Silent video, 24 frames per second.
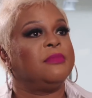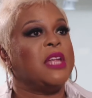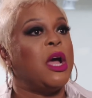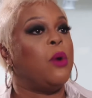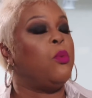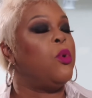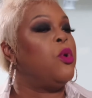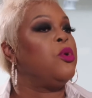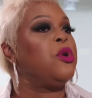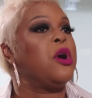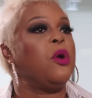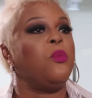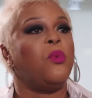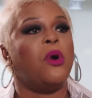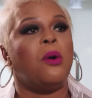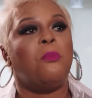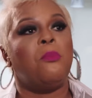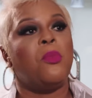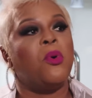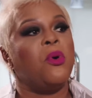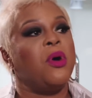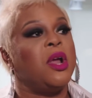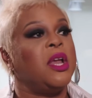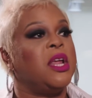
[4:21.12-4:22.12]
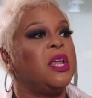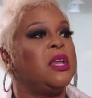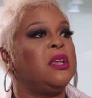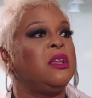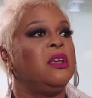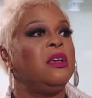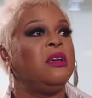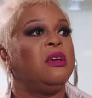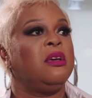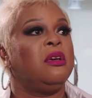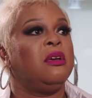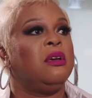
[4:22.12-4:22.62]
I woke up one morning
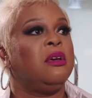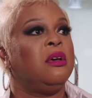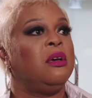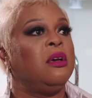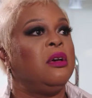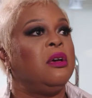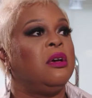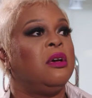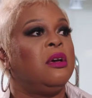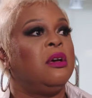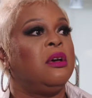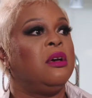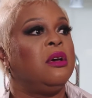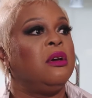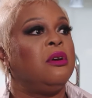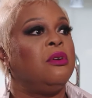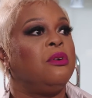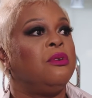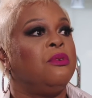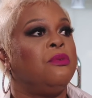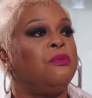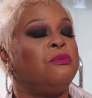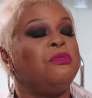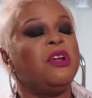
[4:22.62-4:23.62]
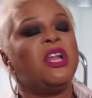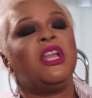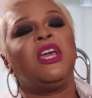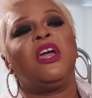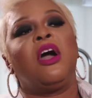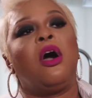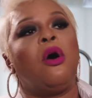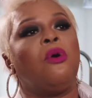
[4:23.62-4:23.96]
really